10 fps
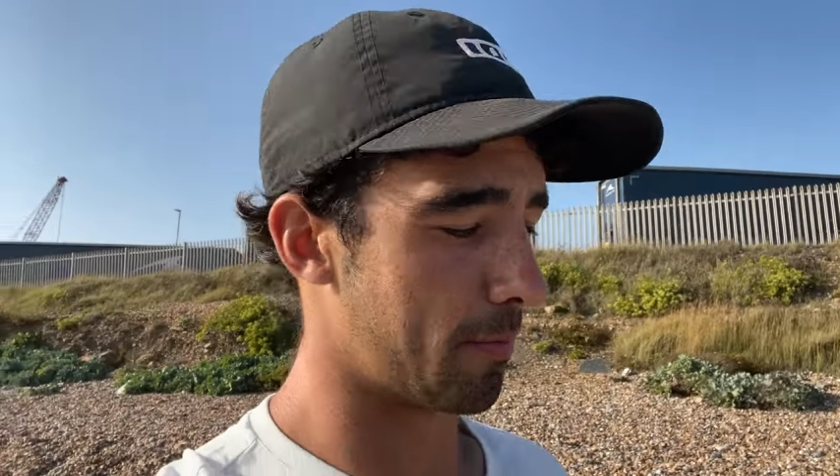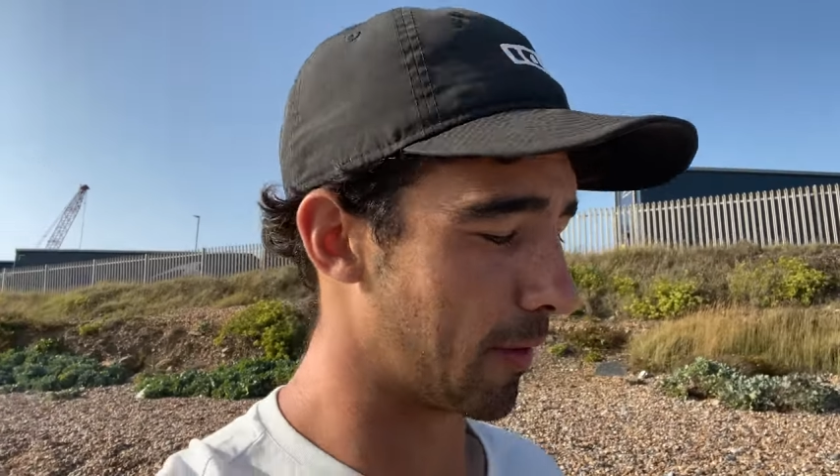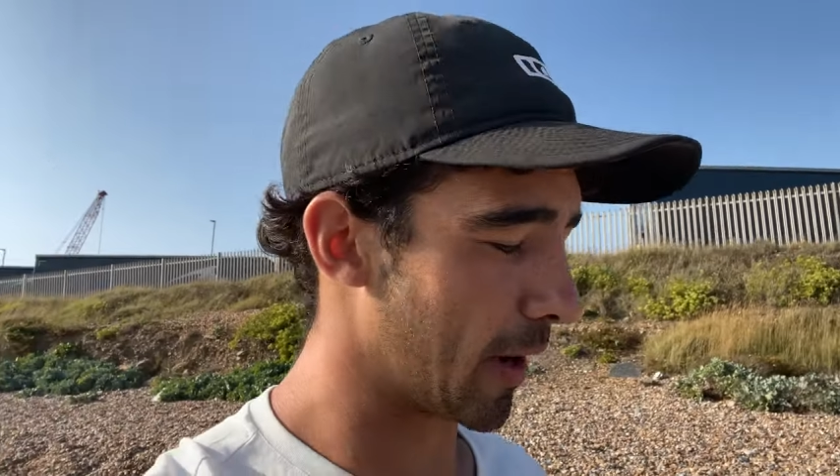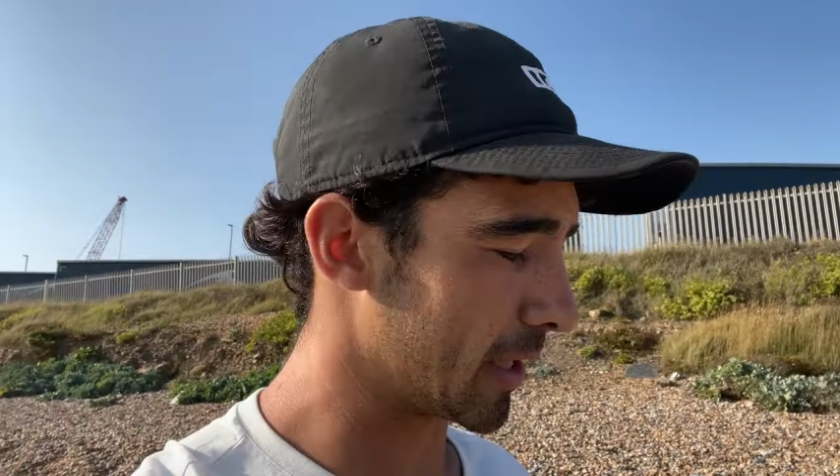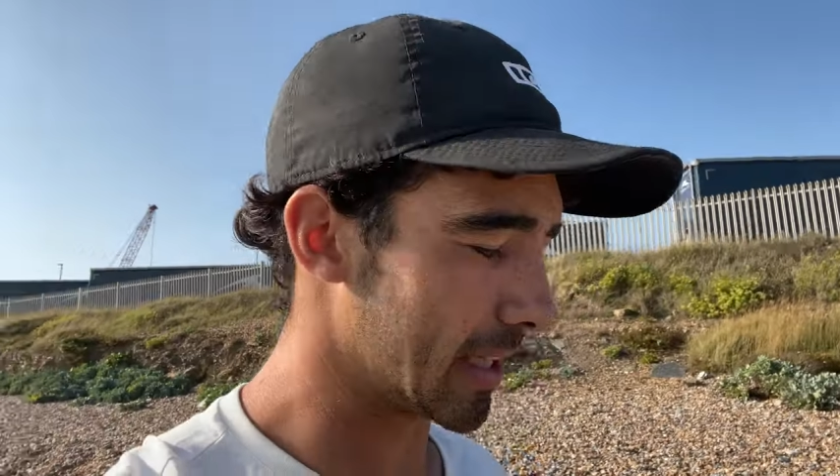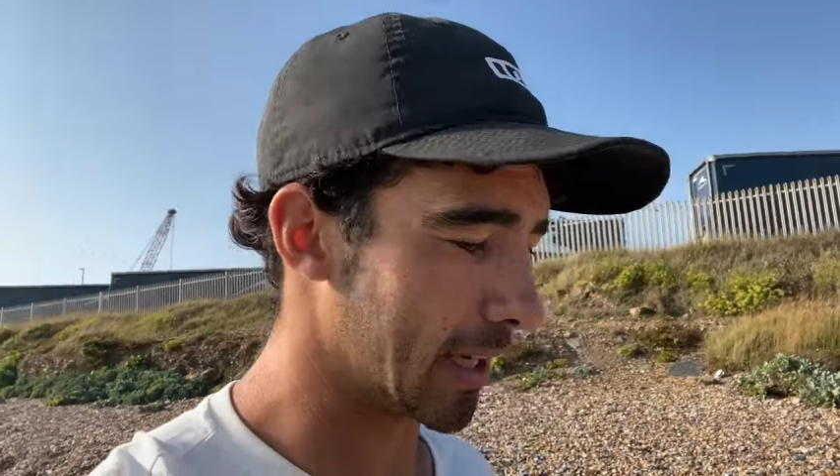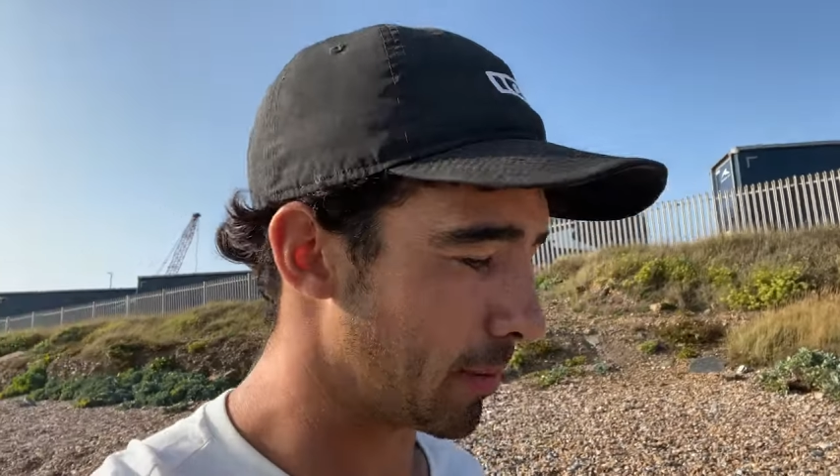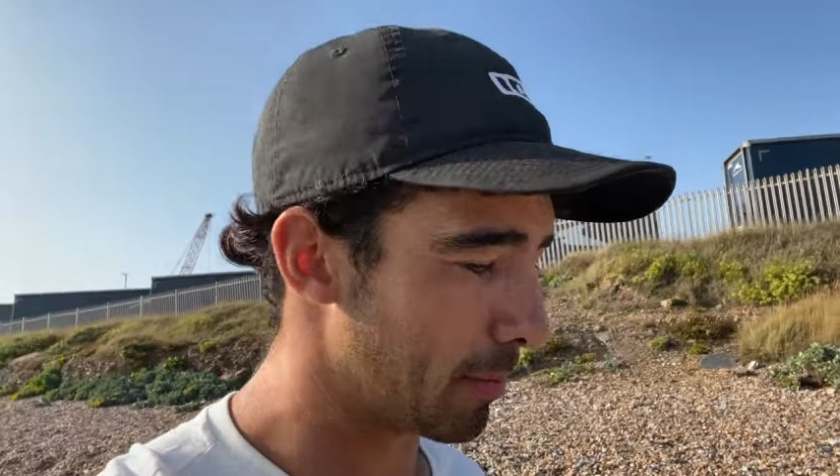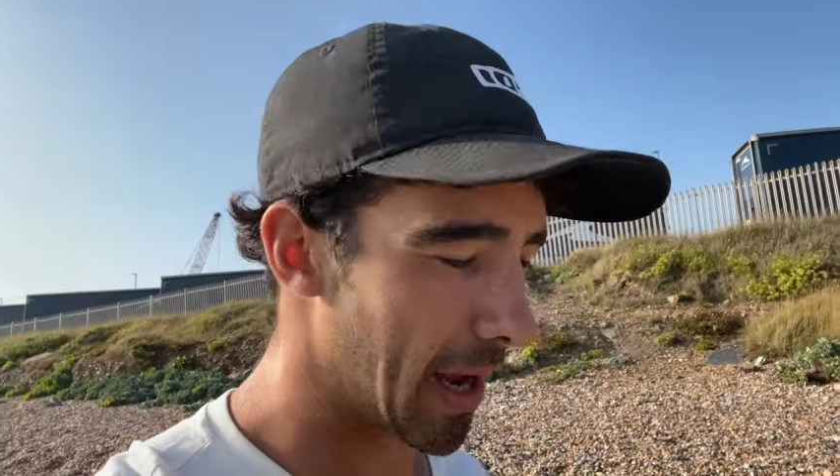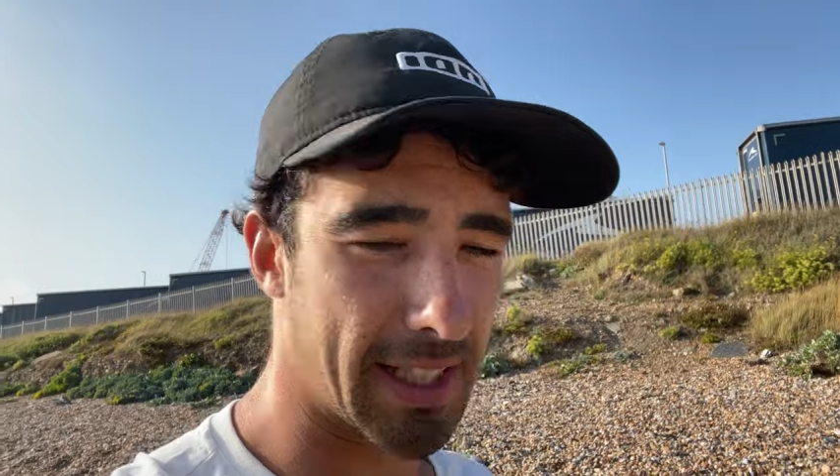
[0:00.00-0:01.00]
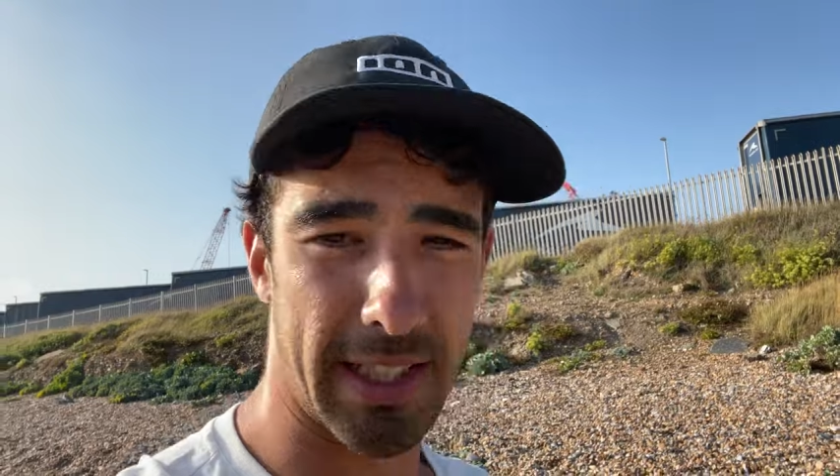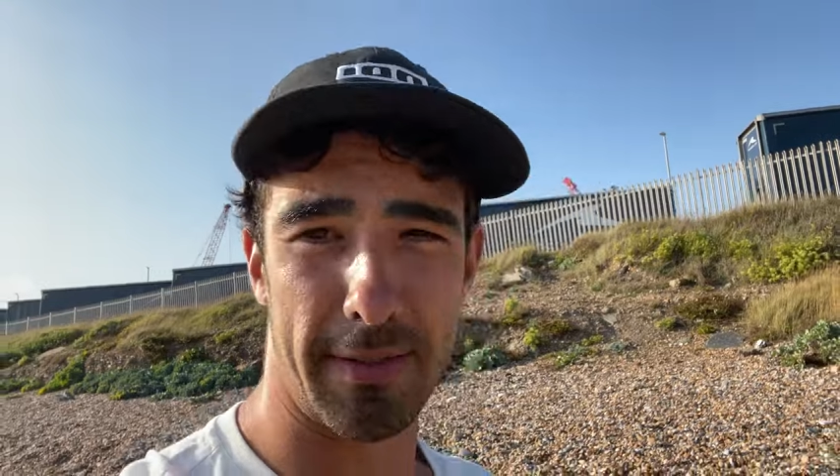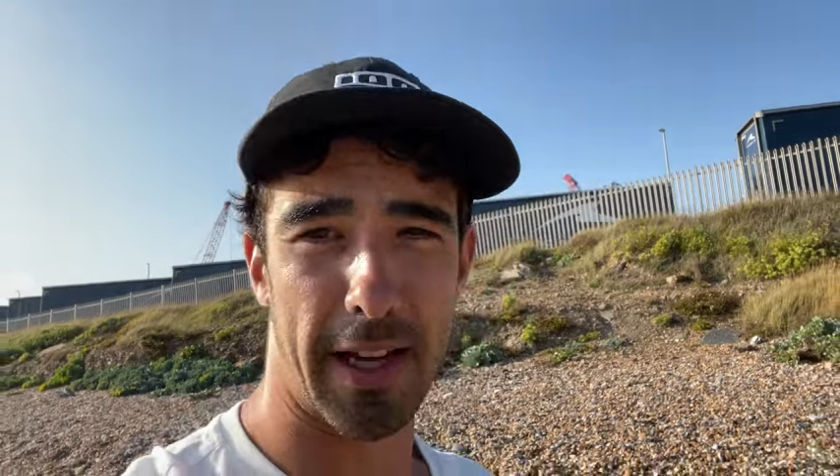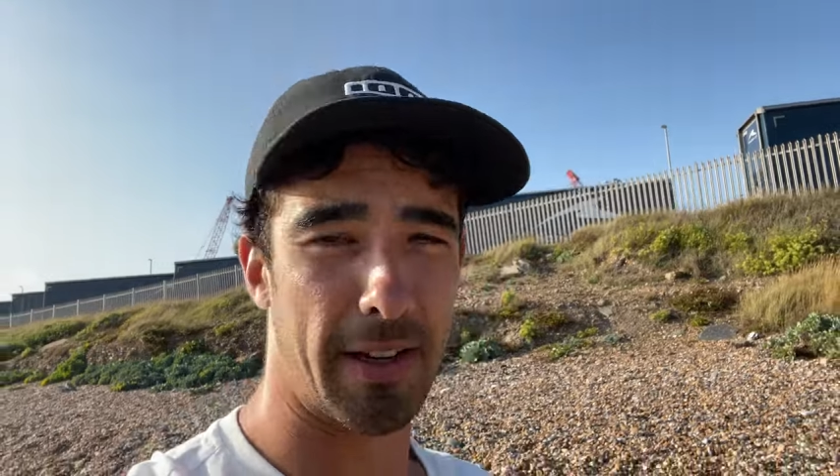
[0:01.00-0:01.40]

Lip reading: firstly, an amazing event,